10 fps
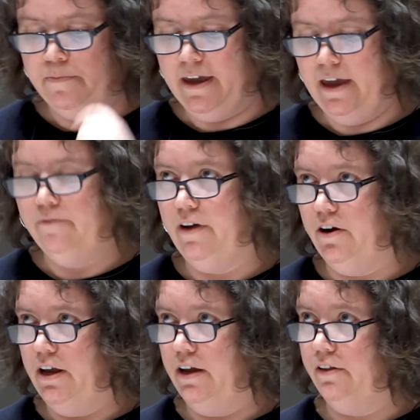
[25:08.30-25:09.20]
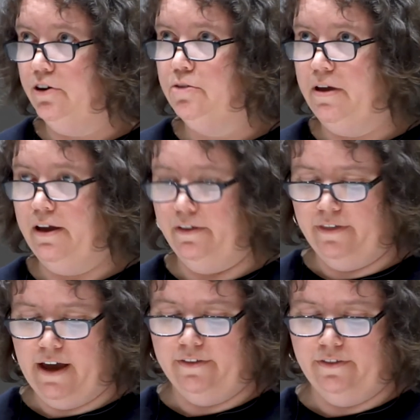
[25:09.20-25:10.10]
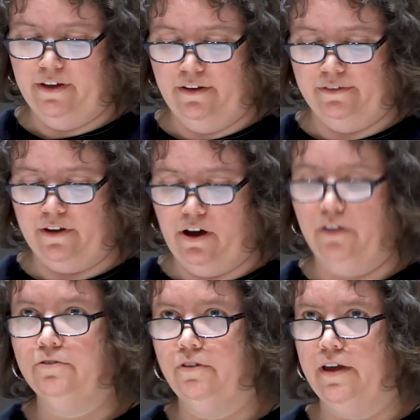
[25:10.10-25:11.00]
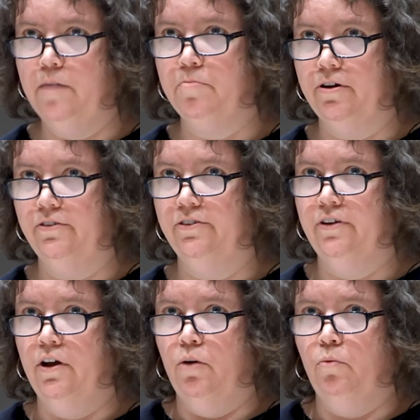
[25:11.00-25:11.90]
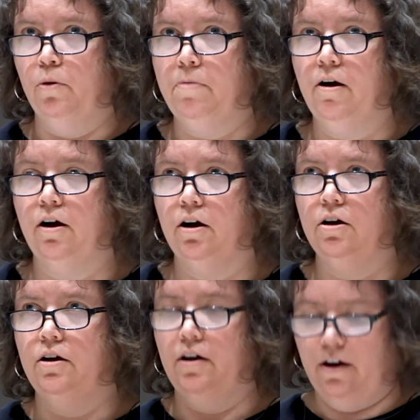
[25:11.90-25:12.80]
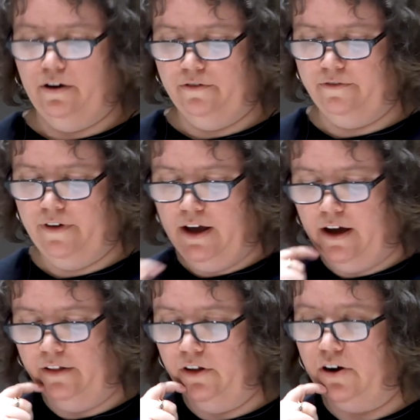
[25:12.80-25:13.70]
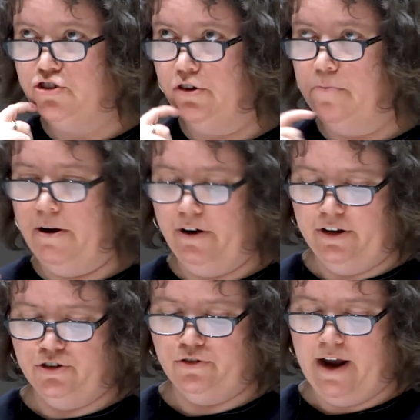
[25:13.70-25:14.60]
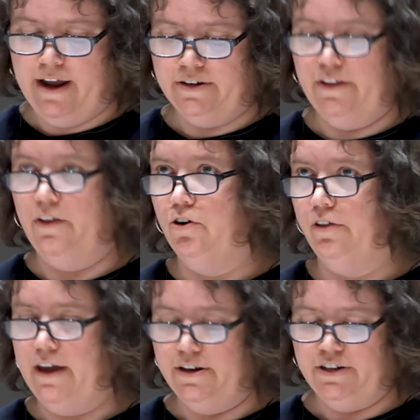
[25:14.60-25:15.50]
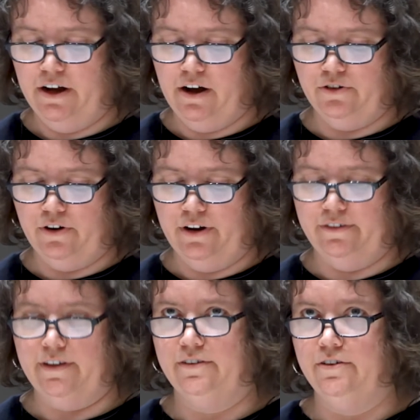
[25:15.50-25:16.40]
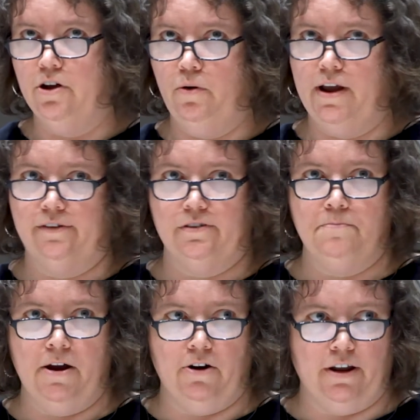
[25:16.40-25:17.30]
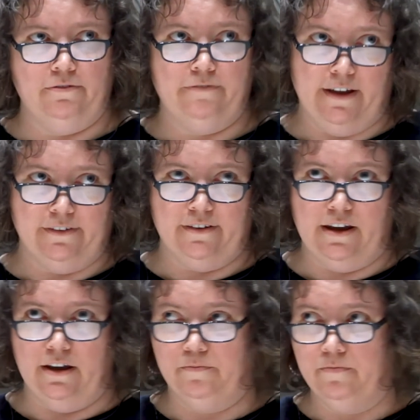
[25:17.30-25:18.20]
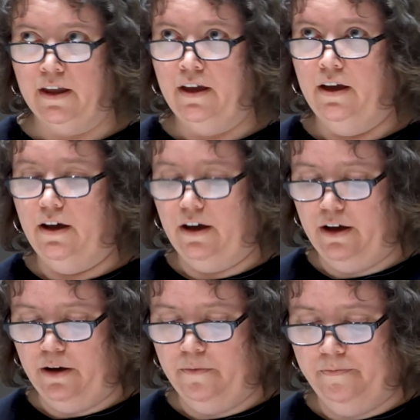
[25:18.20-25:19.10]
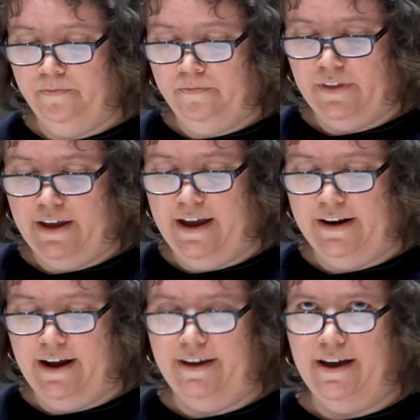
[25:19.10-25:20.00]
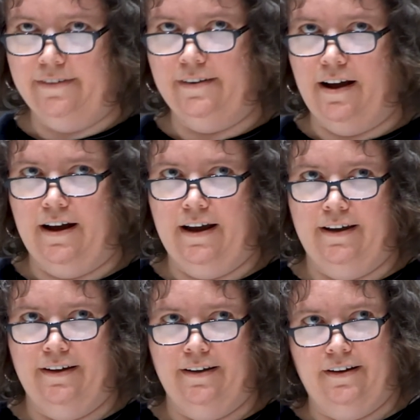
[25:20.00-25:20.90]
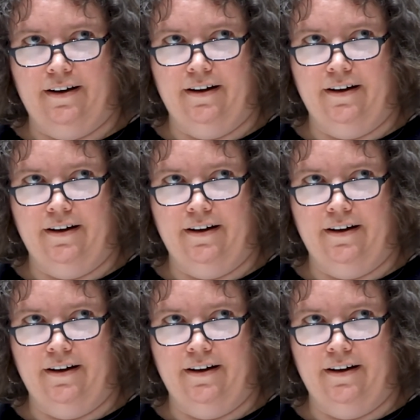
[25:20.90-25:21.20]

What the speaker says: it became very clear to me that these colorful aprons were part of a larger American trend in the early 1800s that's known as American fancy. And I guess I